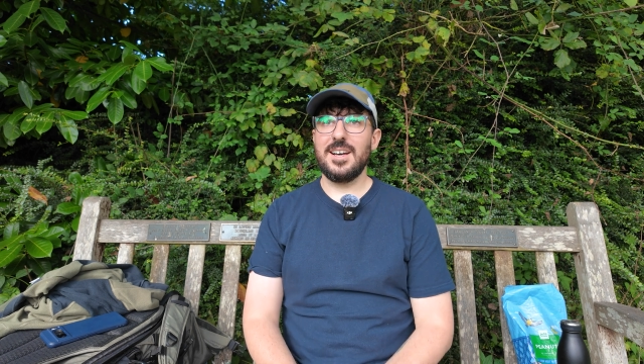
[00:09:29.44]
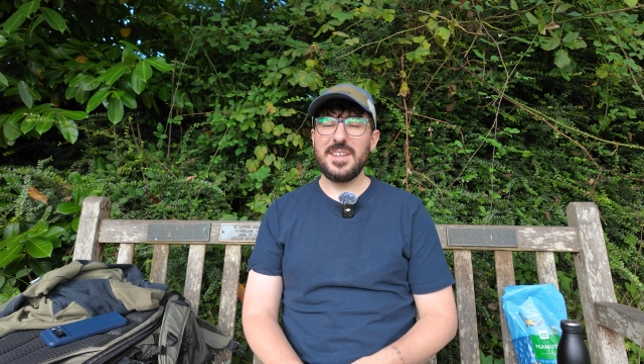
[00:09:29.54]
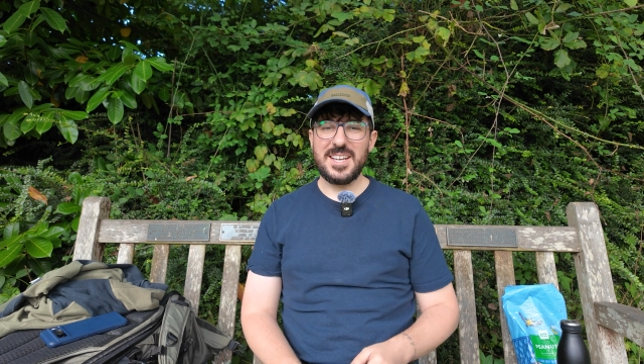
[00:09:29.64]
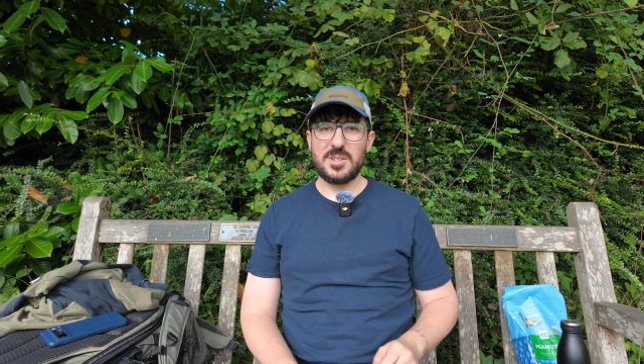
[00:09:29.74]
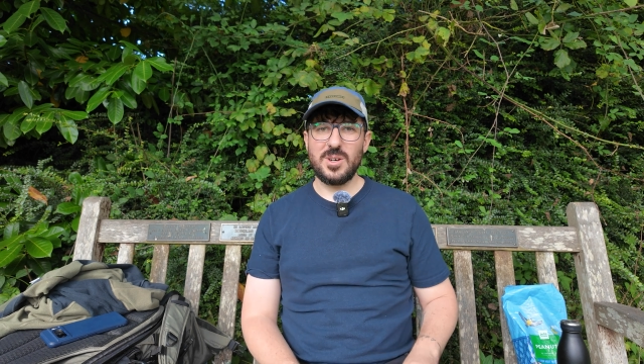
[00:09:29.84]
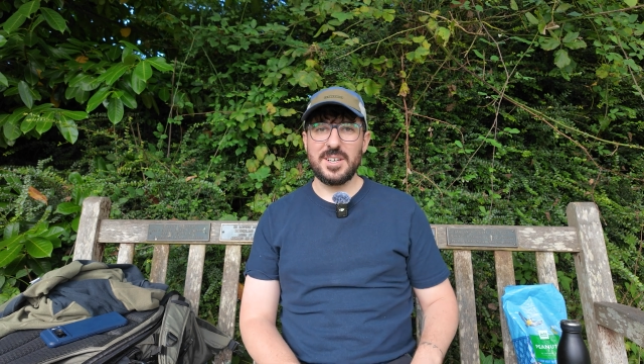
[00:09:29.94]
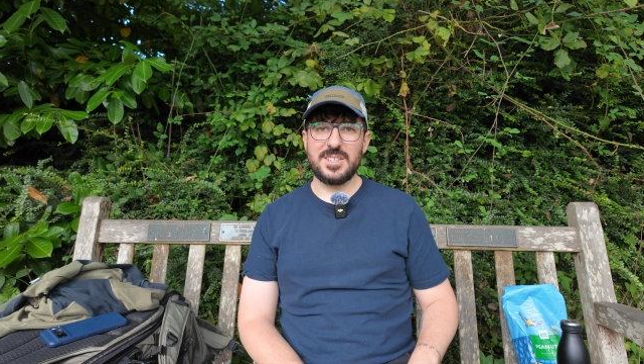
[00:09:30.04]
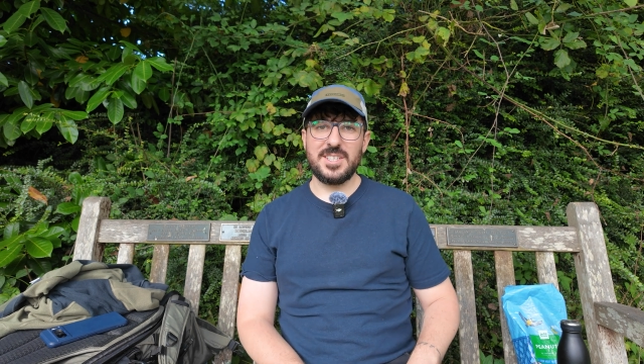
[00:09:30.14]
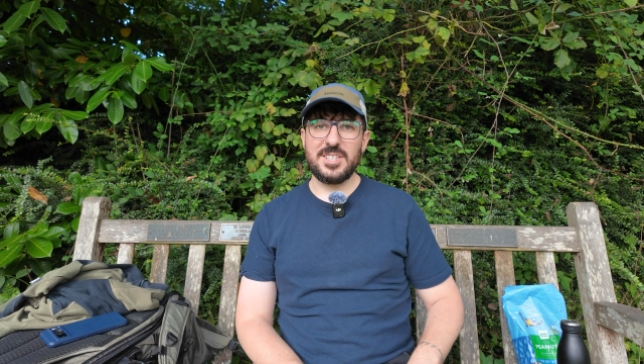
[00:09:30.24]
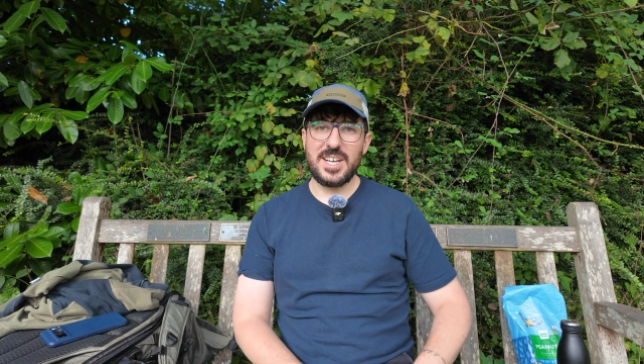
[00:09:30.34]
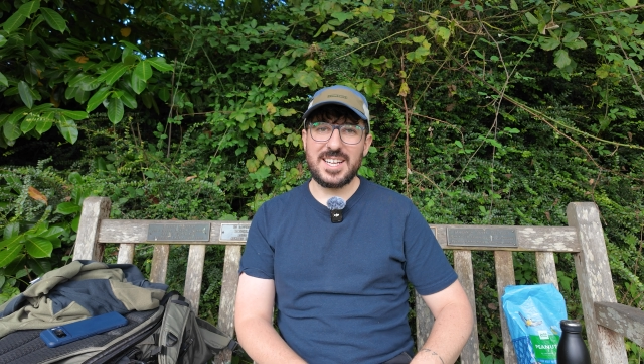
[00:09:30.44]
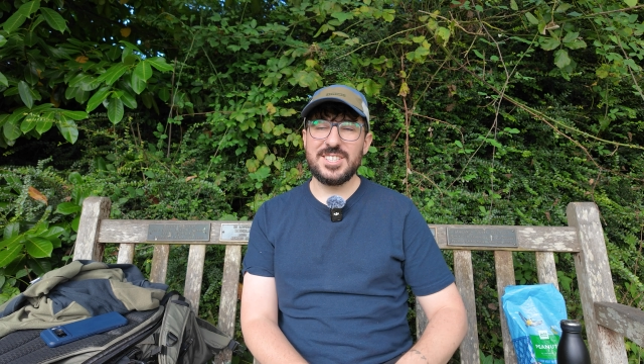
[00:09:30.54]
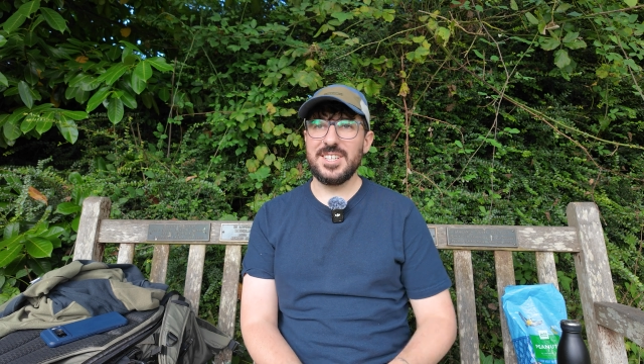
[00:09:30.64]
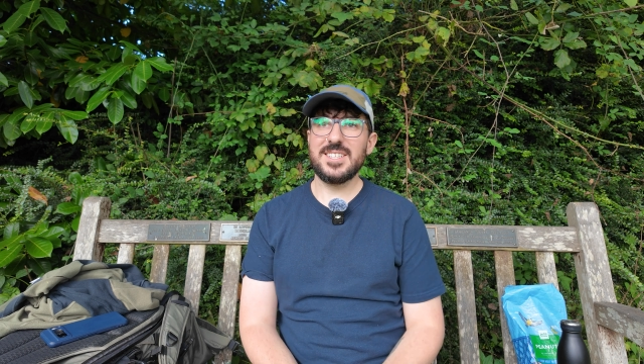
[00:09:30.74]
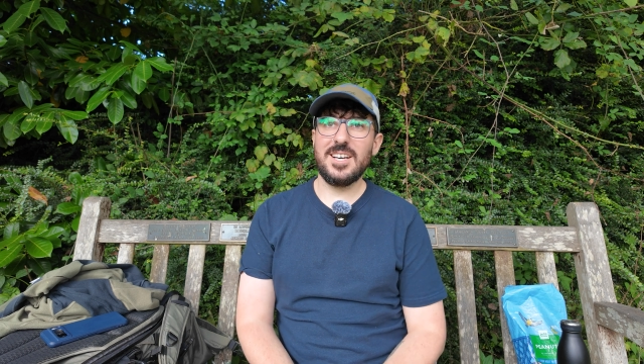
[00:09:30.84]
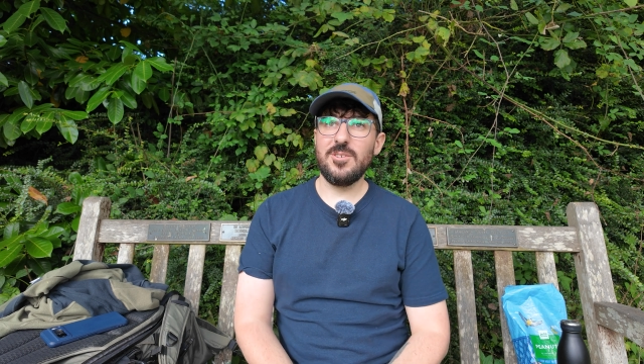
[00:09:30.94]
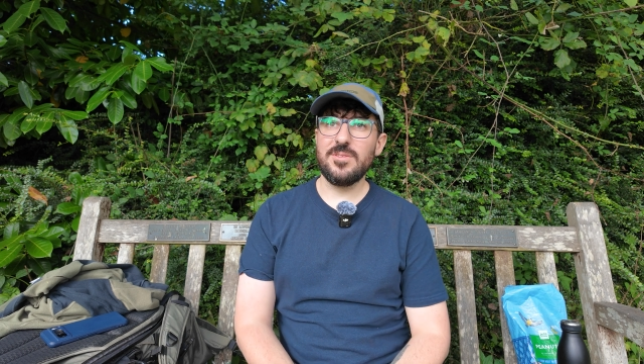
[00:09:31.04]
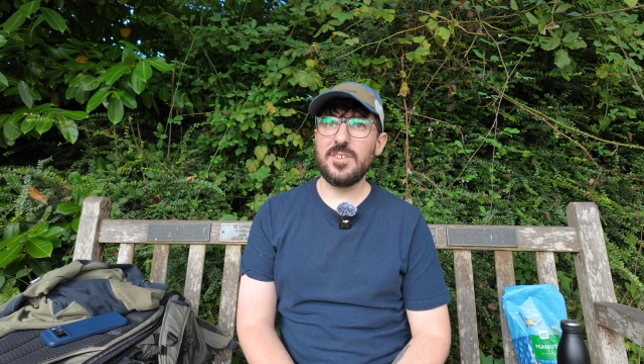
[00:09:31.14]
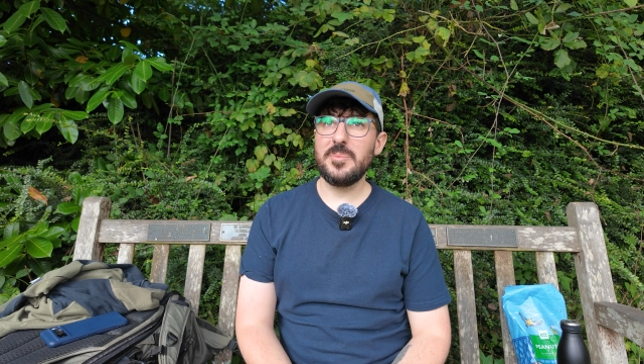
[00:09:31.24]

I think it's quite good to challenge yourself.